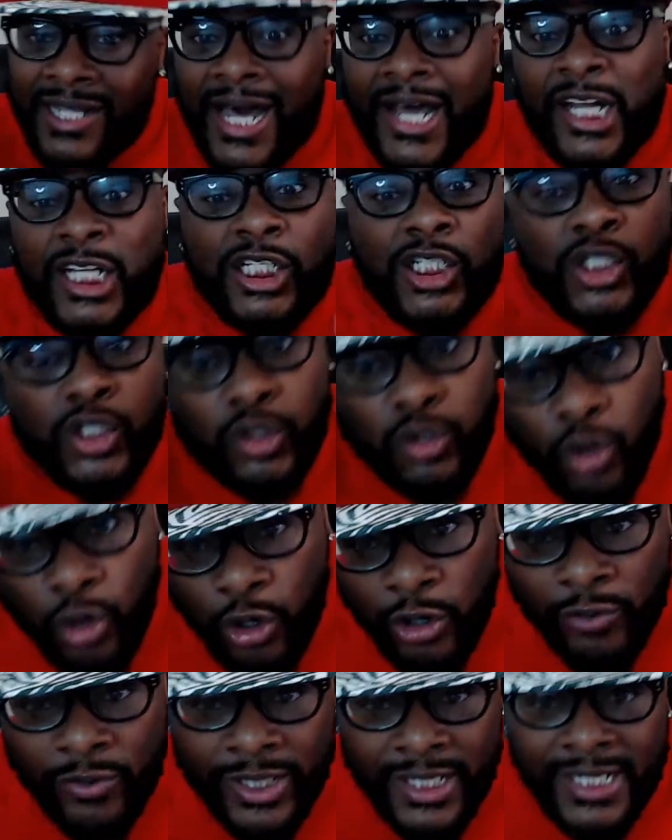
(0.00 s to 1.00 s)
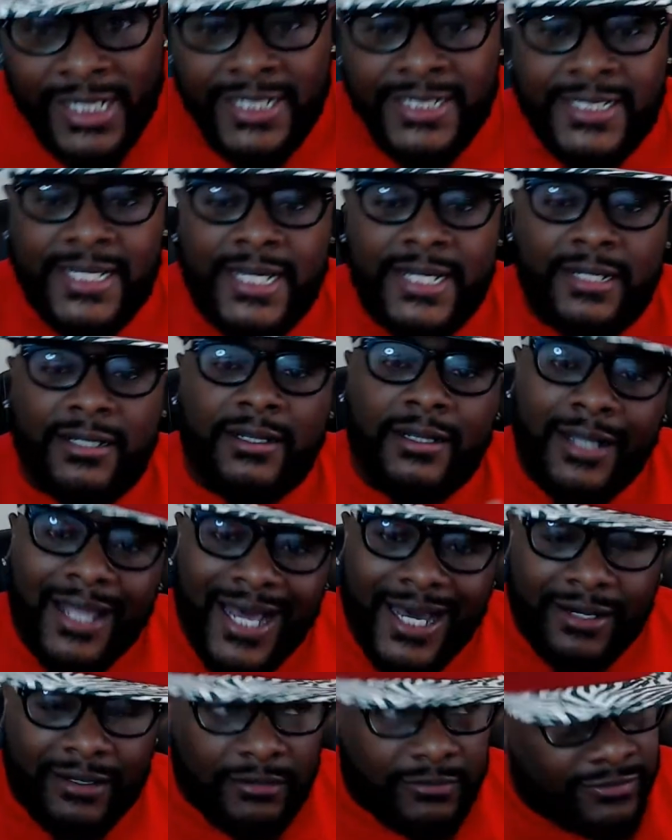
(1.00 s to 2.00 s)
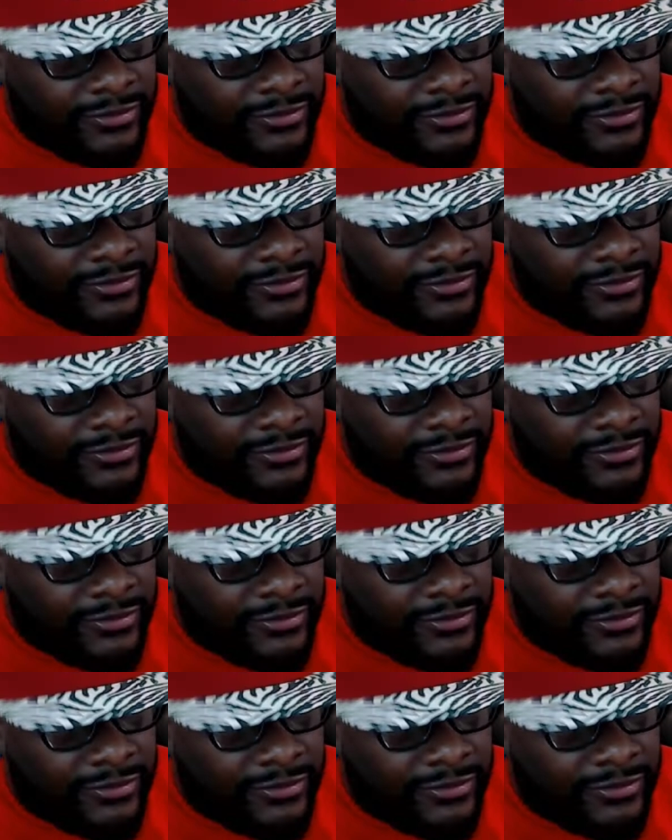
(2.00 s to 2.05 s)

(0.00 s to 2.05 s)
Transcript: of stories and a lot of